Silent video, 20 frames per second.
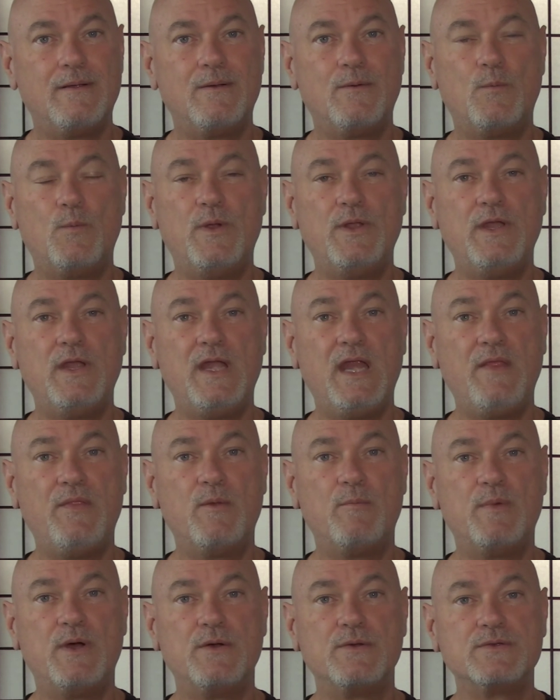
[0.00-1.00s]
when you need them
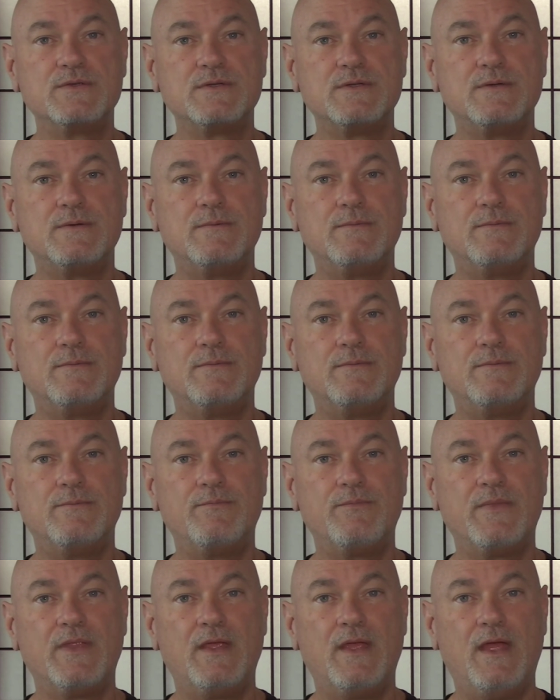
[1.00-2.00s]
most.
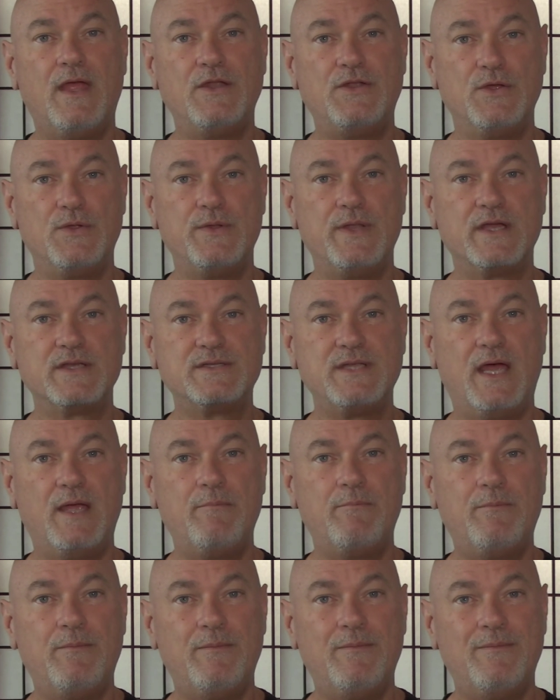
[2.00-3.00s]
Until next
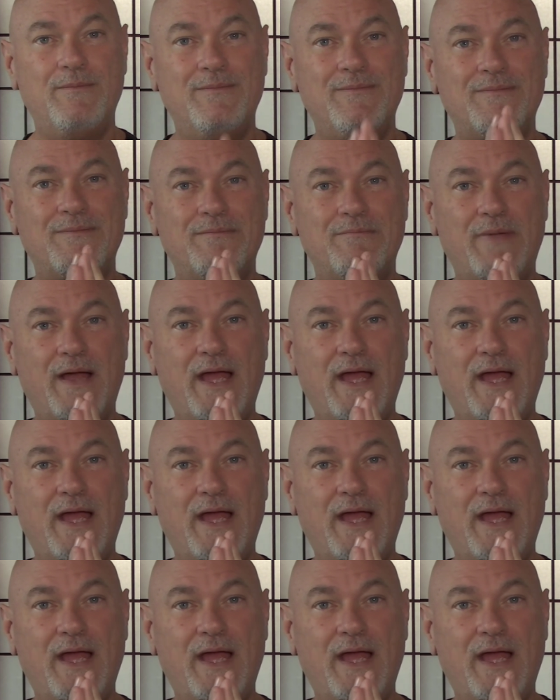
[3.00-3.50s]
time, my